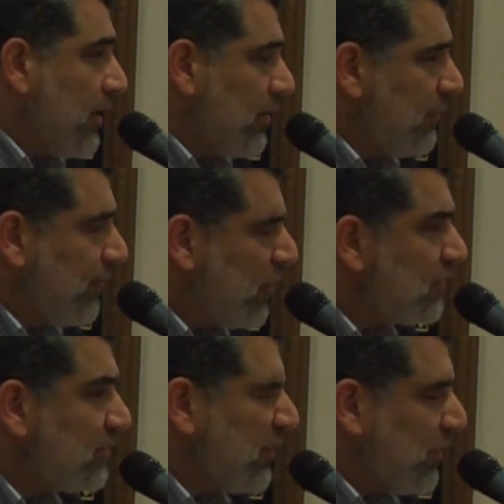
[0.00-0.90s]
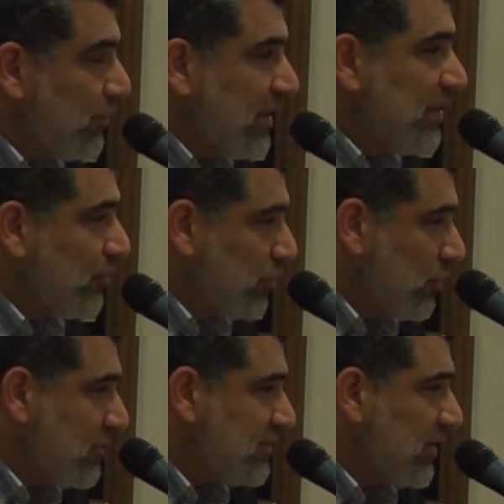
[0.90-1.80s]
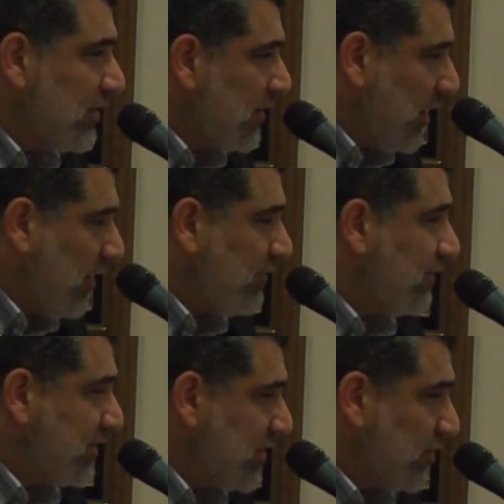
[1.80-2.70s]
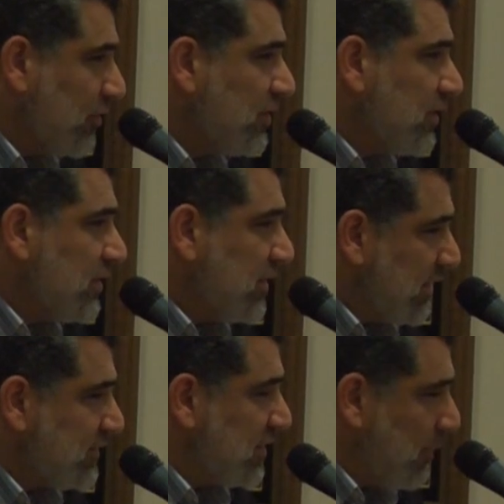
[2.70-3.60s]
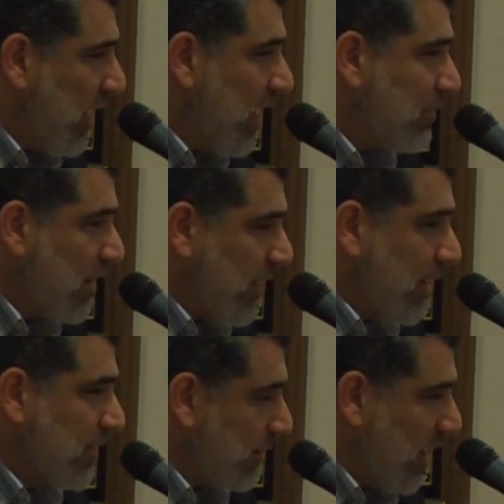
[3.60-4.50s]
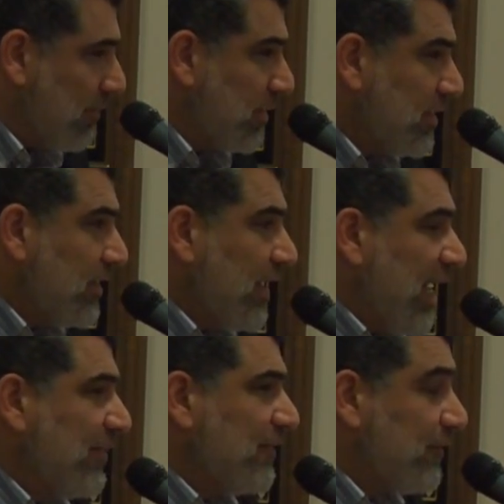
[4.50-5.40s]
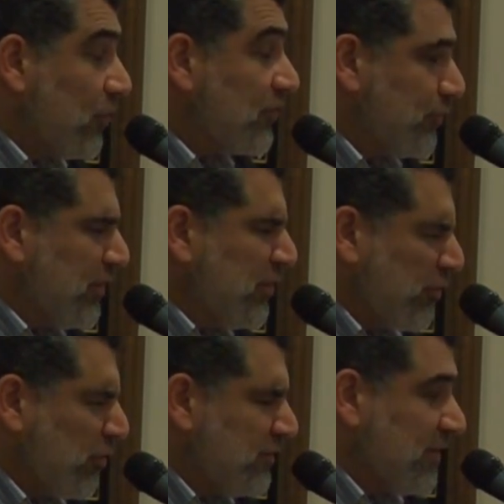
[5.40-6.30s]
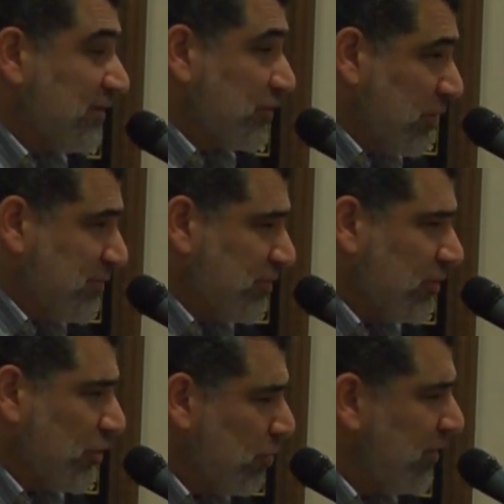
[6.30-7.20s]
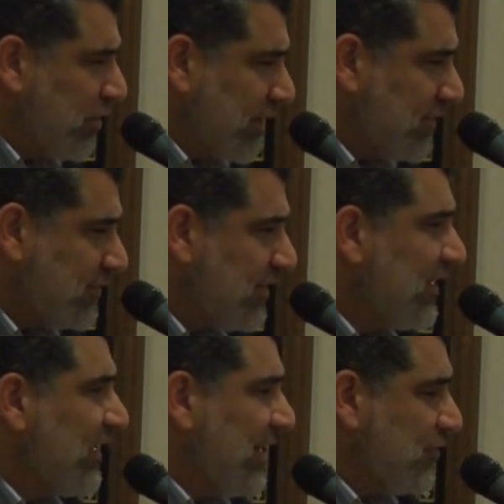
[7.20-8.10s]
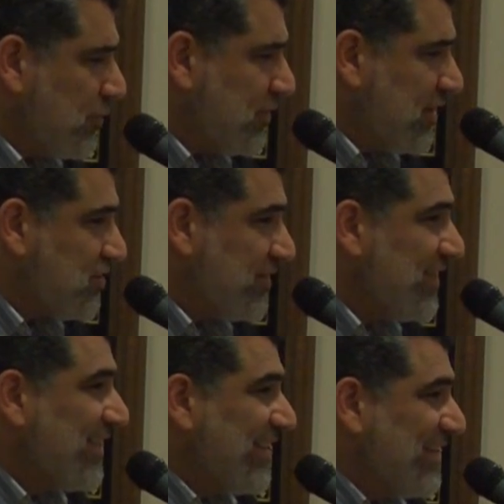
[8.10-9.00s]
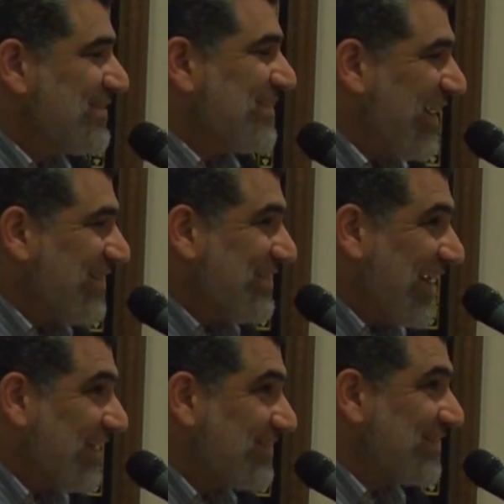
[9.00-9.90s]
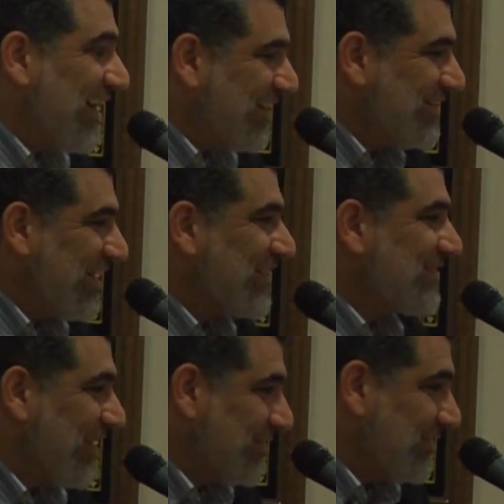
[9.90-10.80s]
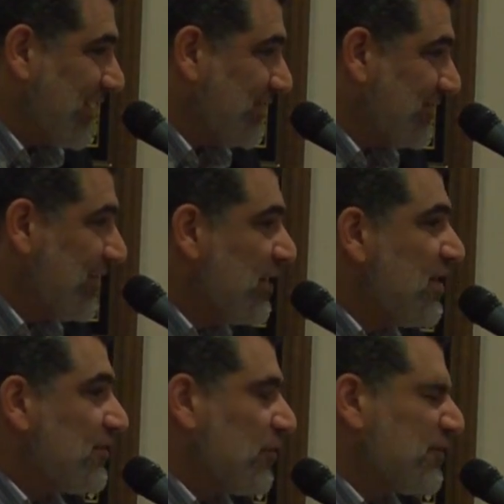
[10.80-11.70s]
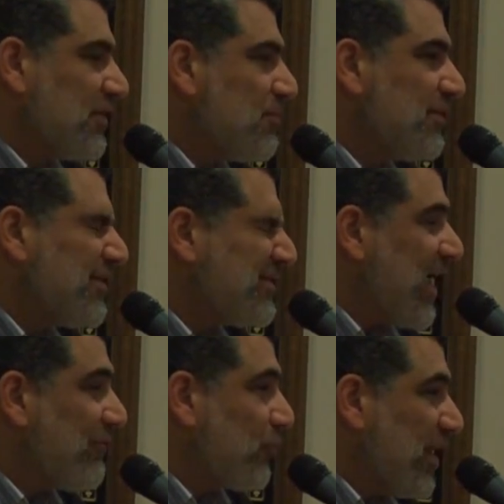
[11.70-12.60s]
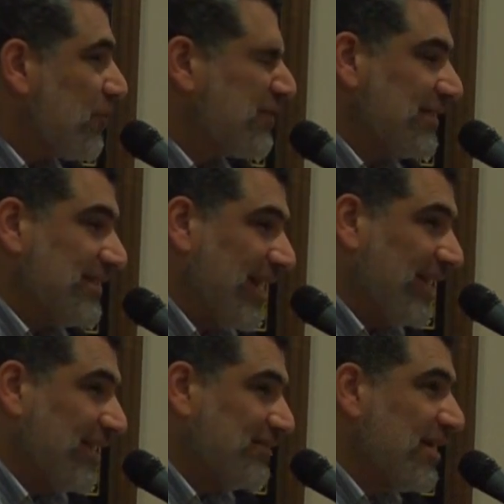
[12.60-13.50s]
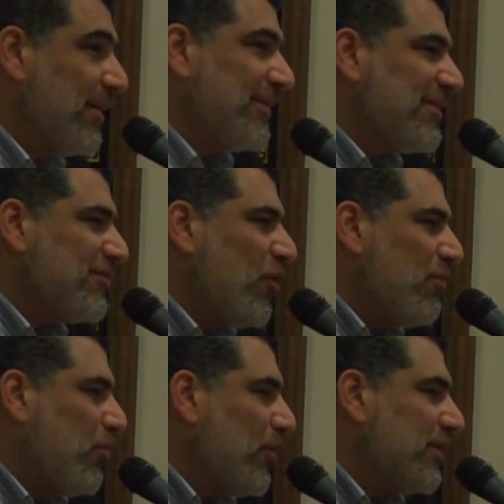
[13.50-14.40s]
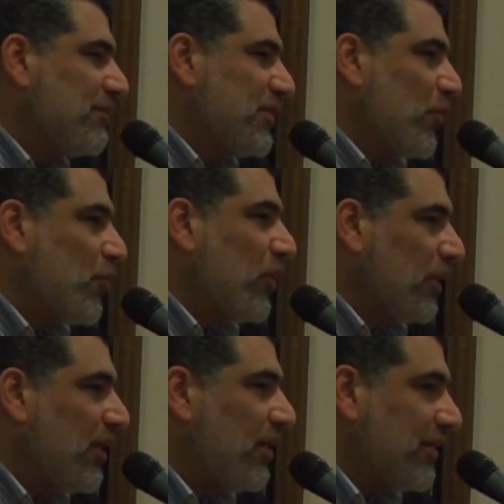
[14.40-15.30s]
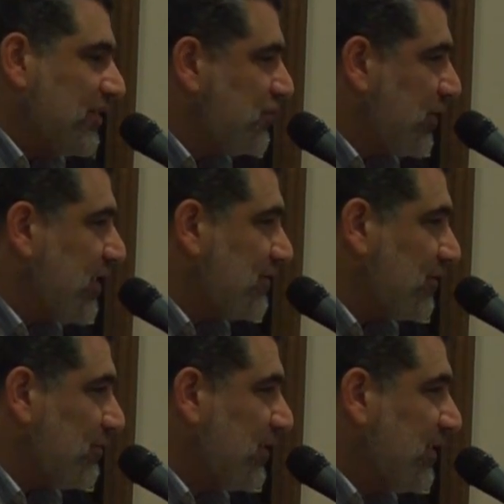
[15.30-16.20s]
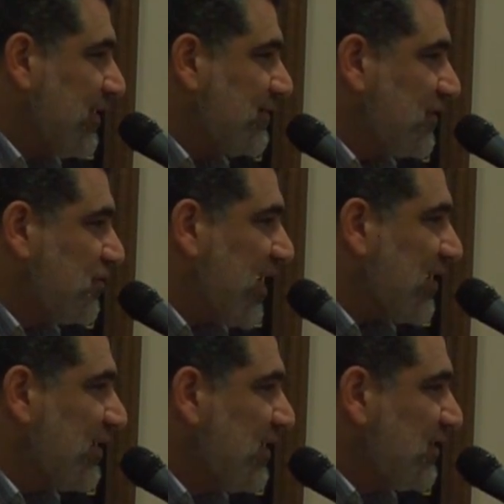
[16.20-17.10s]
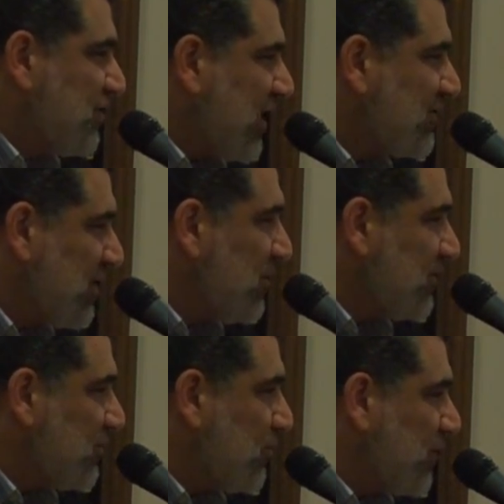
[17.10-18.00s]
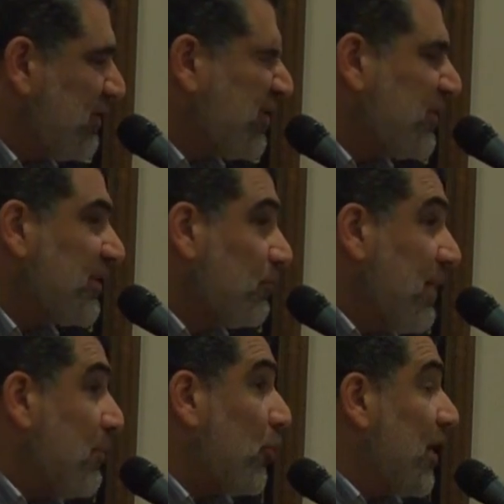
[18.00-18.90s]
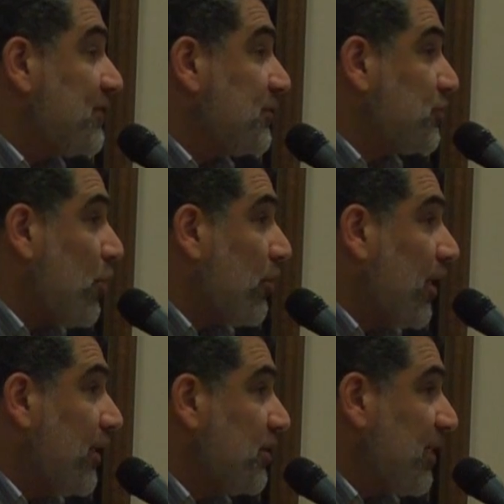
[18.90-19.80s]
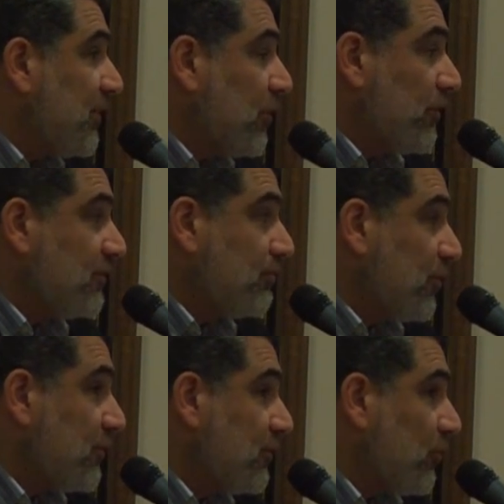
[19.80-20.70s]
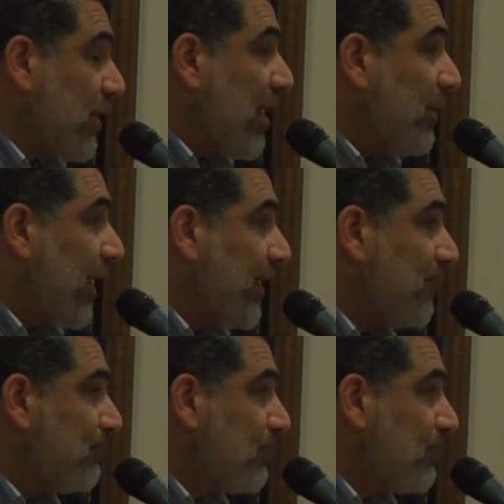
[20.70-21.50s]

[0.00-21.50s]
The first 3 rules of dinner is kebab, kebab, kebab. And the first 3 rules of scriptural hermeneutics and interpretation is context, context, context. So if someone doesn't have requisite knowledge, that's the whole point of the oral law in Judaism, is to check someone's interpretation. If somebody can memorize the Torah, you might think, well, this person's a rabbi.